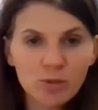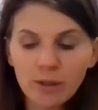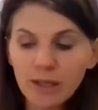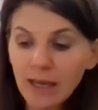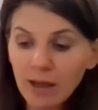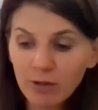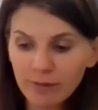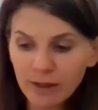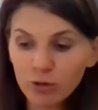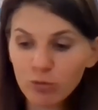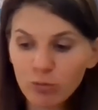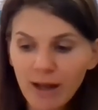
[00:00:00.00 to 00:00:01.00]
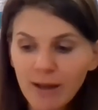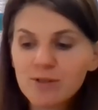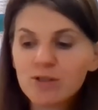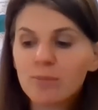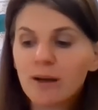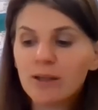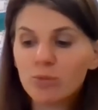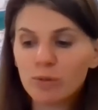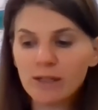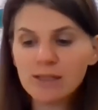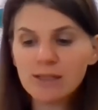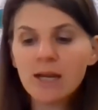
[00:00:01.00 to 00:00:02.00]
but Calvin grabbed her by the
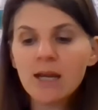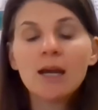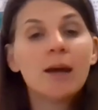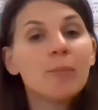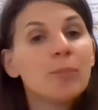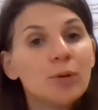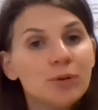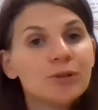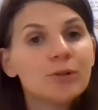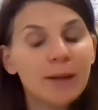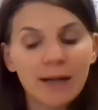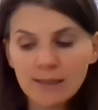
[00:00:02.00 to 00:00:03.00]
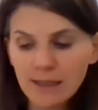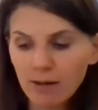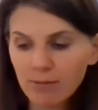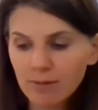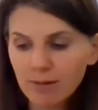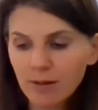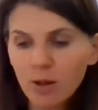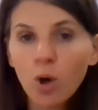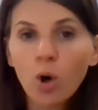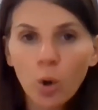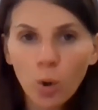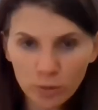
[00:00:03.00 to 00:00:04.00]
wrist and pulled her back down.
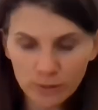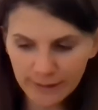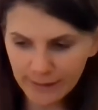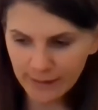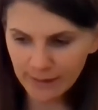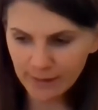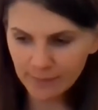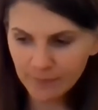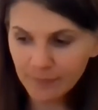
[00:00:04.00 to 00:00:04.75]
Hold it, kid.